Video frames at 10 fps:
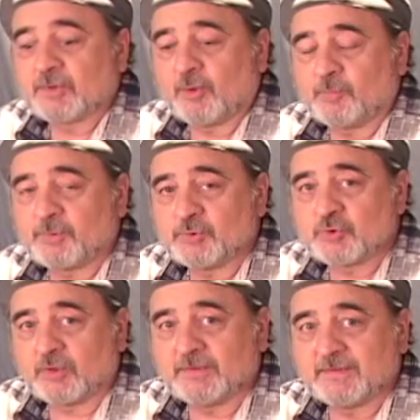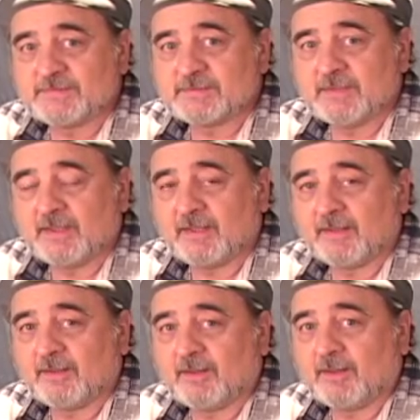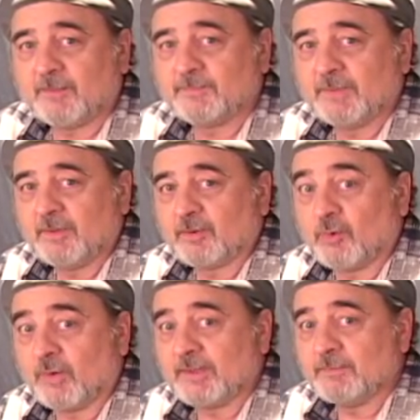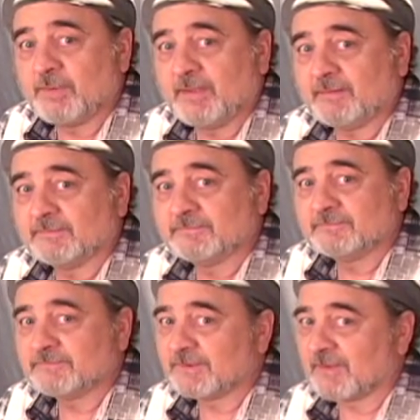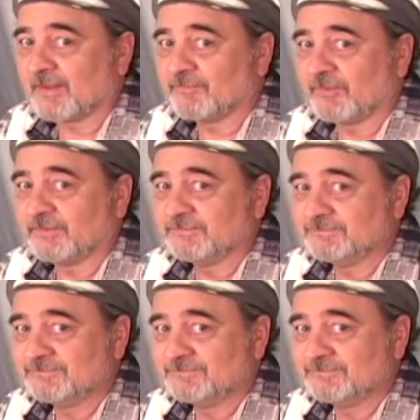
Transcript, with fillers: So I hope you enjoyed this and um, go ahead and paint. It's a lot of fun.